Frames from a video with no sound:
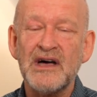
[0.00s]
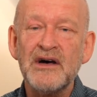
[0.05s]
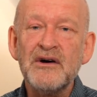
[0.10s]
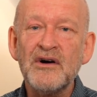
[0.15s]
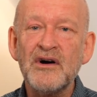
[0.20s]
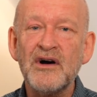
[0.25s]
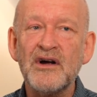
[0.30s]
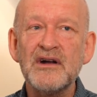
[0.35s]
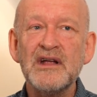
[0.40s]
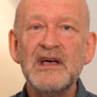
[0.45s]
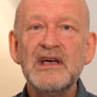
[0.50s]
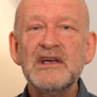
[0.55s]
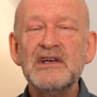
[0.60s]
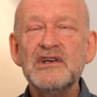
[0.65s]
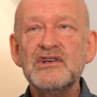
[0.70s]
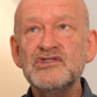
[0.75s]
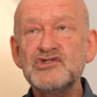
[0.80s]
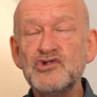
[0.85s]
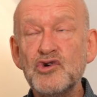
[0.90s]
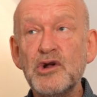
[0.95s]
Our
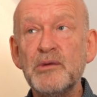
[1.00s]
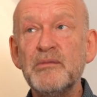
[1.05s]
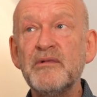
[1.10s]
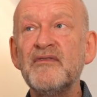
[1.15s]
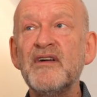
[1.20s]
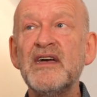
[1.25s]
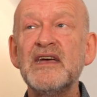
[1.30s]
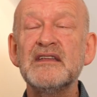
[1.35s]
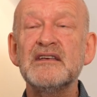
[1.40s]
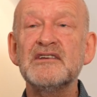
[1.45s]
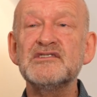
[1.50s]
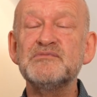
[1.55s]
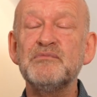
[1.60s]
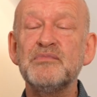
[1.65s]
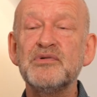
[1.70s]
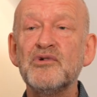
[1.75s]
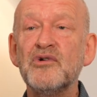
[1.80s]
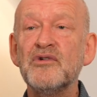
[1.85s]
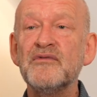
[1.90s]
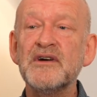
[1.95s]
showroom event has
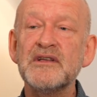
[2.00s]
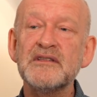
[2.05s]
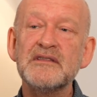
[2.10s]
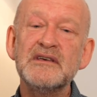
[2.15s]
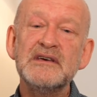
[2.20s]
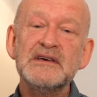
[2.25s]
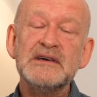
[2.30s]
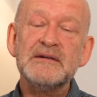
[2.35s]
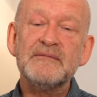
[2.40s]
proven